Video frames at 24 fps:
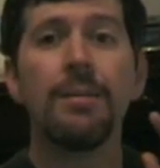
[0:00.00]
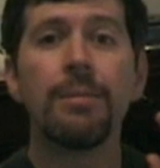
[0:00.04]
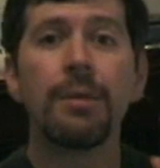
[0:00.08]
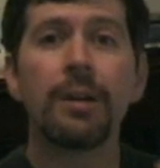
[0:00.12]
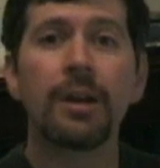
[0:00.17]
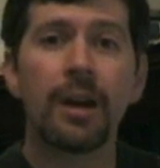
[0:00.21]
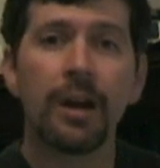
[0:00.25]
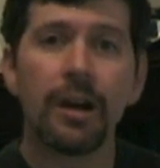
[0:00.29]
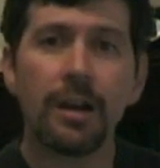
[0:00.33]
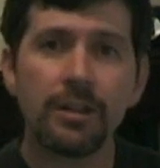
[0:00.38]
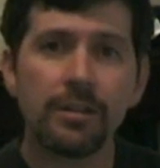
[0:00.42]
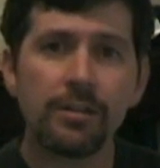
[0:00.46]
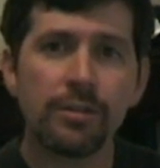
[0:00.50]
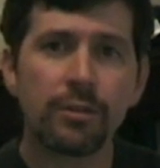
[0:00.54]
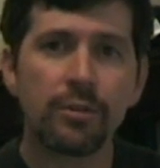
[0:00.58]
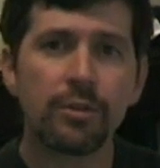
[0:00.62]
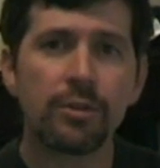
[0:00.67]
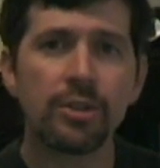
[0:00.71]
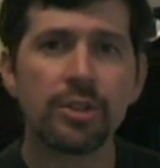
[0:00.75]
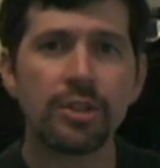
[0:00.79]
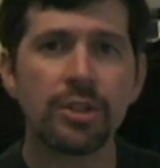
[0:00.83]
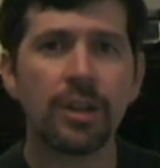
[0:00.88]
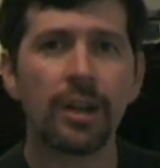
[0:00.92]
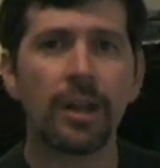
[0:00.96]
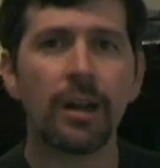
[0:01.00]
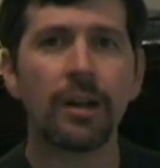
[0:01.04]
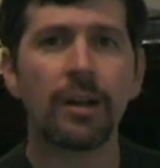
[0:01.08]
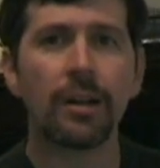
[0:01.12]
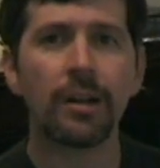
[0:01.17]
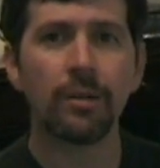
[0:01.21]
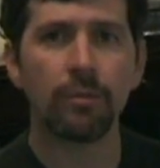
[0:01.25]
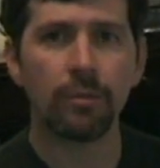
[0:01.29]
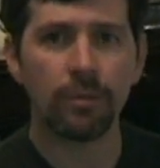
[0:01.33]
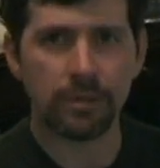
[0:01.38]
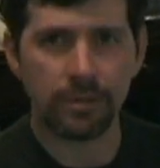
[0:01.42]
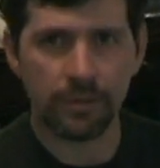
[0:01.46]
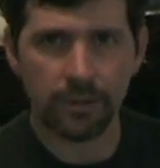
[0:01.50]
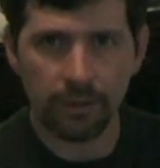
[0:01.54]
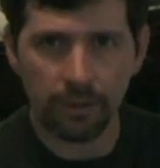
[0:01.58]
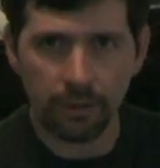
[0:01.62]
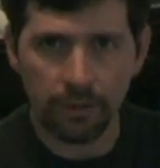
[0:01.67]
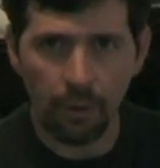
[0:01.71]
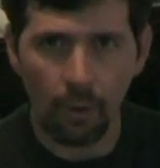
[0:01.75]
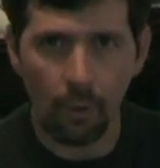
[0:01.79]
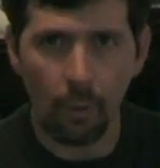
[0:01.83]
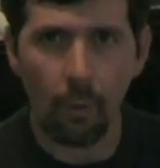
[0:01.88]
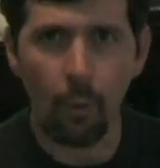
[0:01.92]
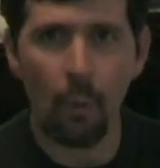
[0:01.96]
because Christianity was
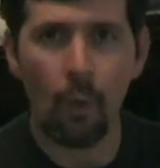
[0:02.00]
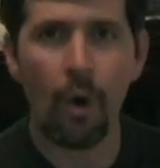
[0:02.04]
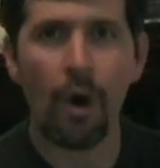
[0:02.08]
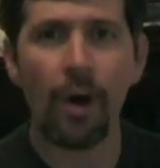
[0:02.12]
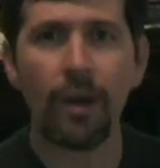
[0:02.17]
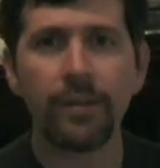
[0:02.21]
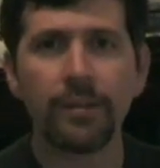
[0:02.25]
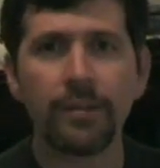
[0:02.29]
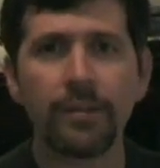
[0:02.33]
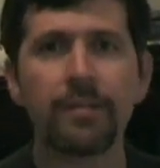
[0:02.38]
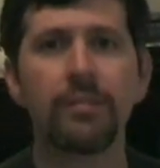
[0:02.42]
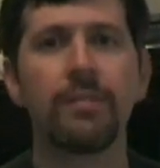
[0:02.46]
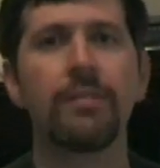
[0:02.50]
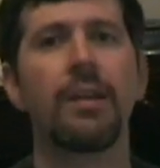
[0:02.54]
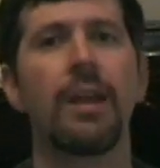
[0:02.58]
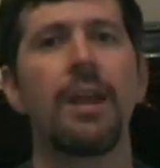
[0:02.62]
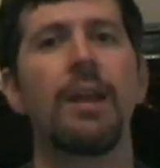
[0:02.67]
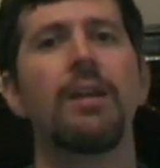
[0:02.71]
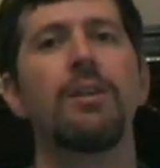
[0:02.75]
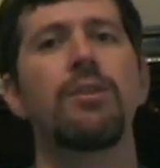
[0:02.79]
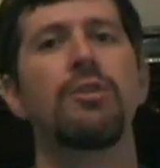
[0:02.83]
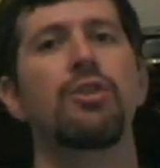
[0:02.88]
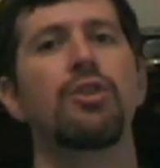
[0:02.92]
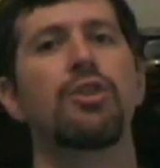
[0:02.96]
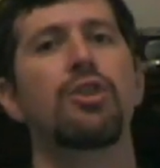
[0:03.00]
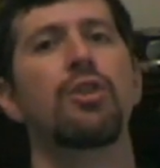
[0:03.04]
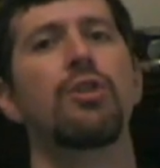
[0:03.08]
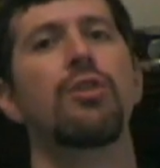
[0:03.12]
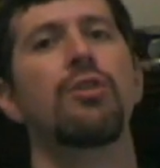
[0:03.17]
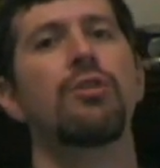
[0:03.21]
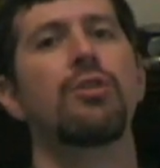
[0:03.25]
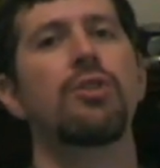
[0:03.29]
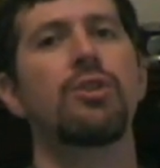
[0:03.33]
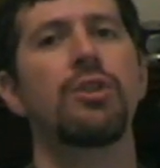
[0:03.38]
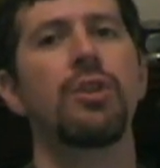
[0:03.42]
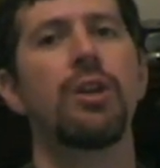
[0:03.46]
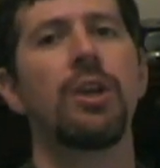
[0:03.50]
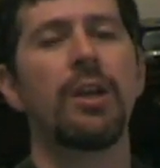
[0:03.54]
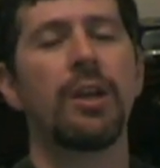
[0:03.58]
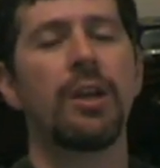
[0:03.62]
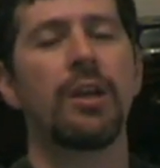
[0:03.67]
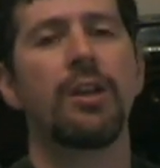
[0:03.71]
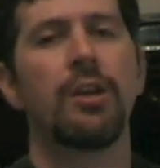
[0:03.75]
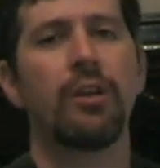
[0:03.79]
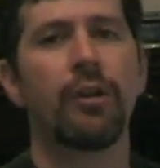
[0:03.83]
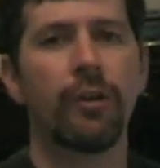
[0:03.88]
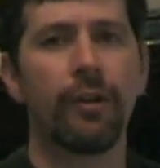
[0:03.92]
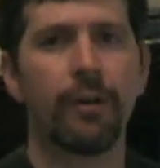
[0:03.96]
the one state church
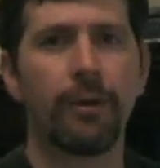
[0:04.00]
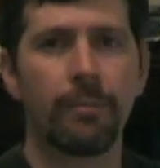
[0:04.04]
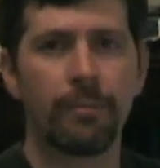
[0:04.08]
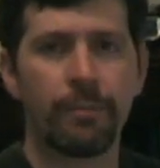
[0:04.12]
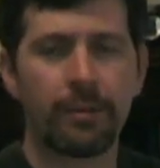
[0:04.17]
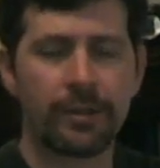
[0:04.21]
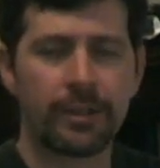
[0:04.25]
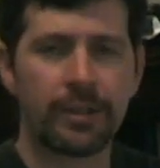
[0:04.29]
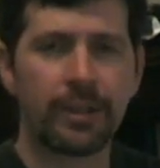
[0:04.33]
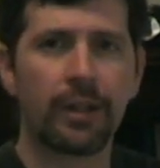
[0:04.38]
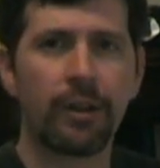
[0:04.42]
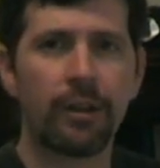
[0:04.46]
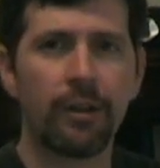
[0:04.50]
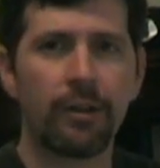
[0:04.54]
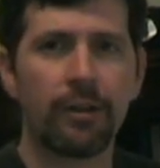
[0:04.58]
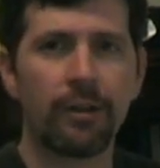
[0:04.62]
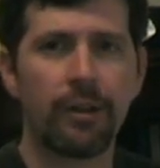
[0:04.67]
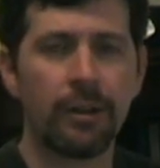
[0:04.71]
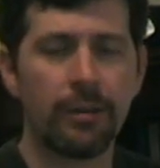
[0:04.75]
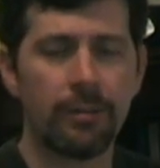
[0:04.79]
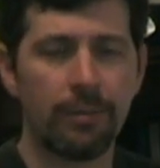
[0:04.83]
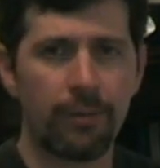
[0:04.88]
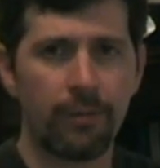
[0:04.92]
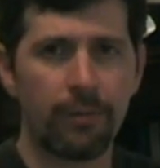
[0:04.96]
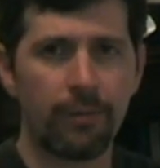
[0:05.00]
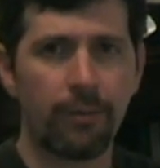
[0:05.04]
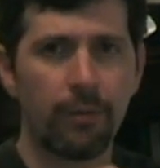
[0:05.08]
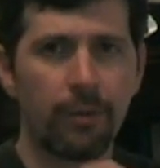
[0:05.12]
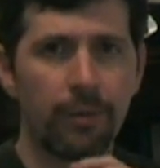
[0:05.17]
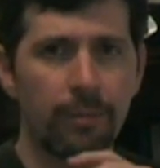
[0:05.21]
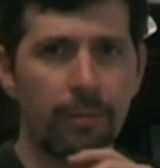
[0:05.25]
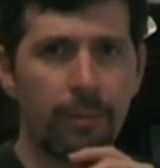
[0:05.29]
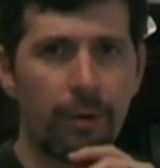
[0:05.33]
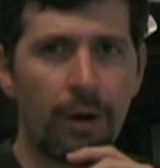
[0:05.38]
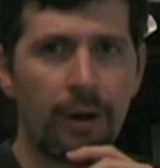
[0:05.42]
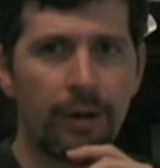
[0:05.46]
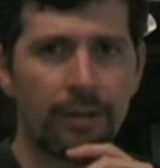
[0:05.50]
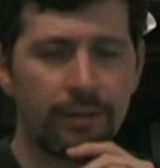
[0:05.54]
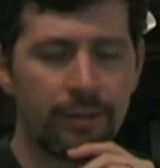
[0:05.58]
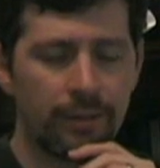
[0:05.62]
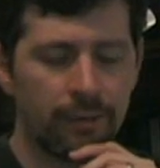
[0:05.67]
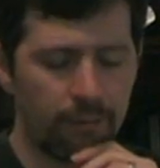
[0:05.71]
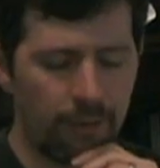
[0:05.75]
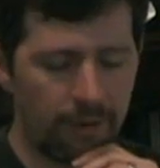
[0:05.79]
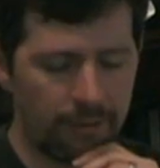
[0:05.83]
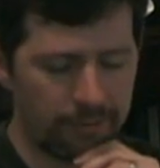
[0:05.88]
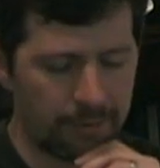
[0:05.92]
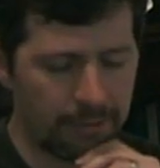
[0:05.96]
in Europe, particularly before the
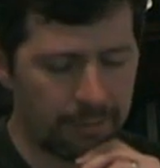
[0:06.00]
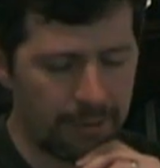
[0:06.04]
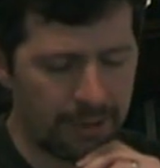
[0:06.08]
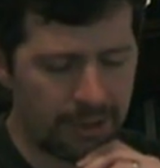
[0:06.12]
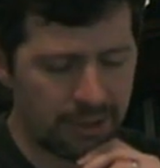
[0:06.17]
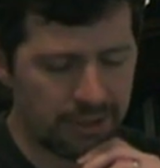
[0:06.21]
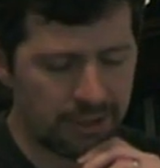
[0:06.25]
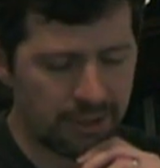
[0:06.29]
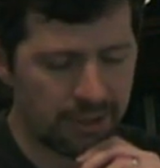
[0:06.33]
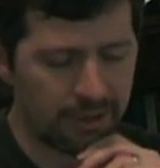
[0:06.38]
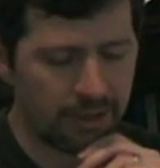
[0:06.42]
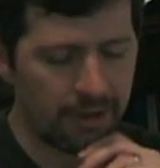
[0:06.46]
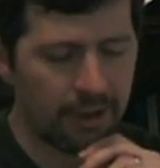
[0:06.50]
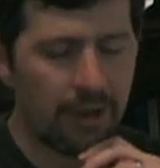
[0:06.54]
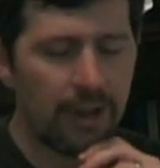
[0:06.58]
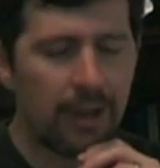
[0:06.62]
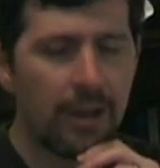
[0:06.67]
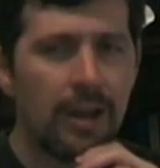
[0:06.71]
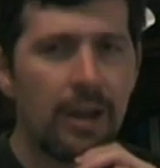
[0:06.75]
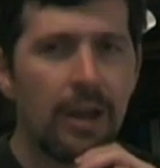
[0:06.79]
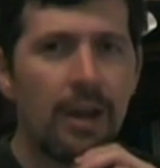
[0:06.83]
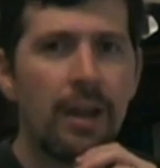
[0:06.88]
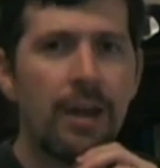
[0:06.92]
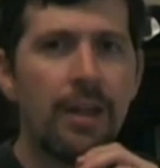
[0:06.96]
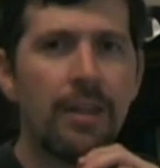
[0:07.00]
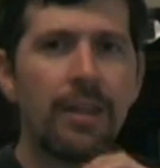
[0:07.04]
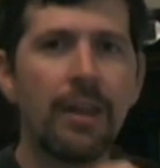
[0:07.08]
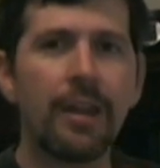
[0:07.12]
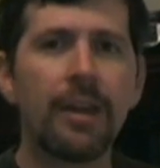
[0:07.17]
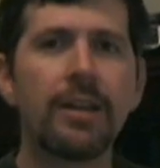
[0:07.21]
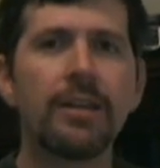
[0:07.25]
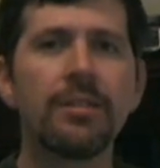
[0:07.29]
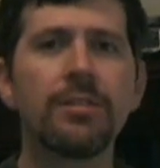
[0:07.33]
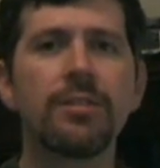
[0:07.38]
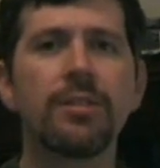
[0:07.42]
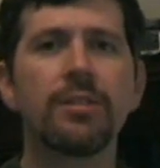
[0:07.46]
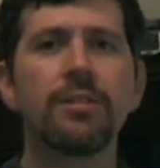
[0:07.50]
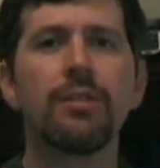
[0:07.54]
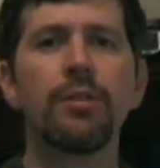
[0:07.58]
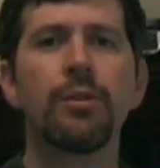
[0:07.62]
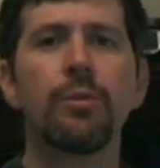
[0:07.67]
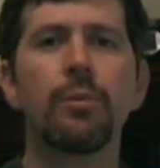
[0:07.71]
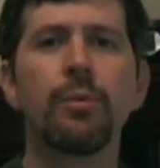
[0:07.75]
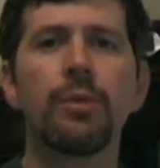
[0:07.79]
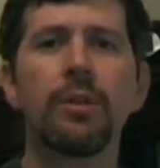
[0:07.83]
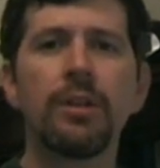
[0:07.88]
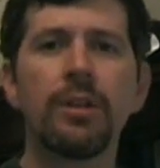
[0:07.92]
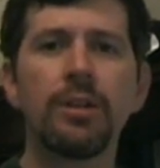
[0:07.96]
Protestant Reformation, they consider
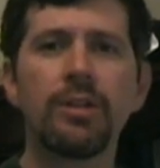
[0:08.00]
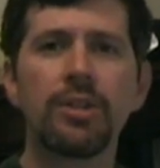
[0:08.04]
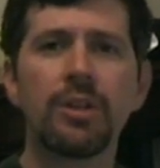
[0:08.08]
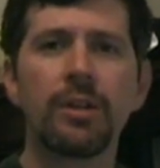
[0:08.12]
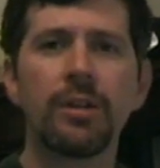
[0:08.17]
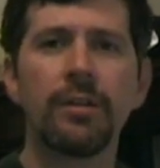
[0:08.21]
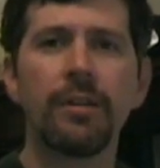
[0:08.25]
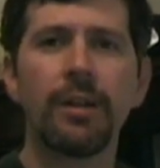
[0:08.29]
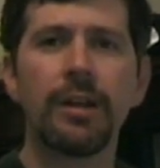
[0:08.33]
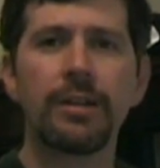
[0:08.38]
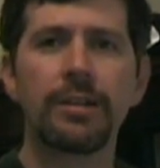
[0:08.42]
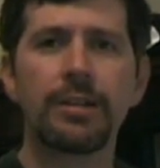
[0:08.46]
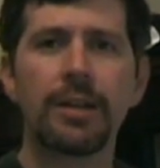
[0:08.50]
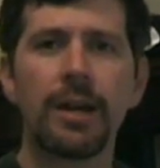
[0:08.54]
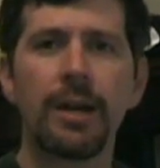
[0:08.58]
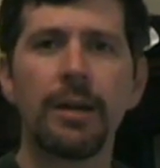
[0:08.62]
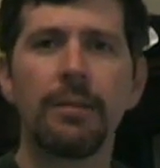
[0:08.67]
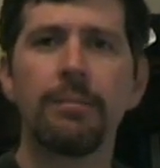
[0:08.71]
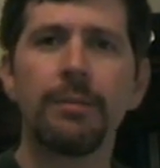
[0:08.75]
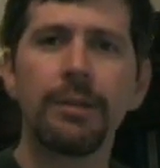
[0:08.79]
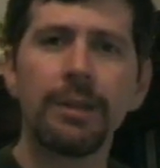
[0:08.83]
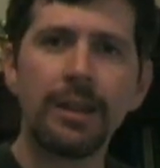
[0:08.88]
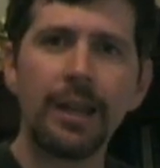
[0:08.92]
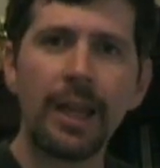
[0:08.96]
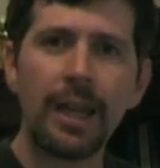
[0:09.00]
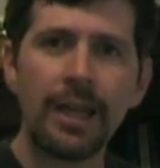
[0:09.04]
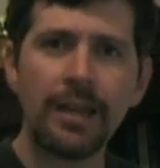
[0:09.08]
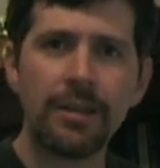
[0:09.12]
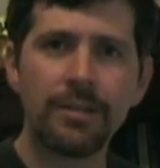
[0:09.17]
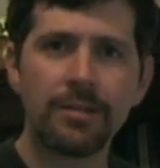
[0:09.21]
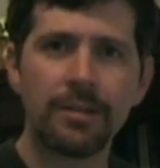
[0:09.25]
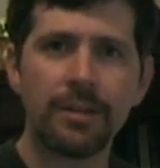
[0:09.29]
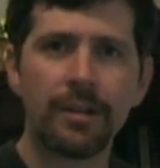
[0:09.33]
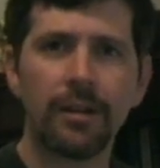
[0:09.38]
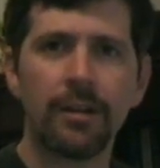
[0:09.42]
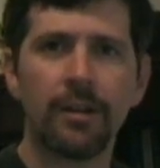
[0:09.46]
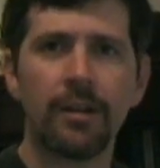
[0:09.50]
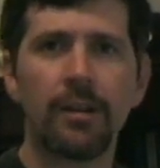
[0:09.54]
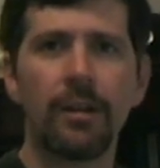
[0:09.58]
the religion of that time lazy.